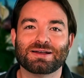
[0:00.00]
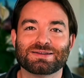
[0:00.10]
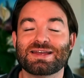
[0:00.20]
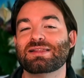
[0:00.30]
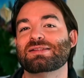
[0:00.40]

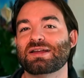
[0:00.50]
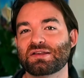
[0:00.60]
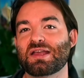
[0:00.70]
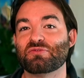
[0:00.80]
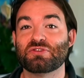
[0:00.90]
telling
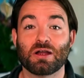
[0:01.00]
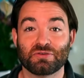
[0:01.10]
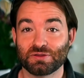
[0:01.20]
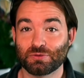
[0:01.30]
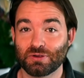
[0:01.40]
landscape
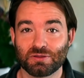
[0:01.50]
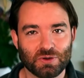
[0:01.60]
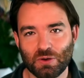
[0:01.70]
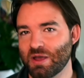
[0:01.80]
photography stories? We don't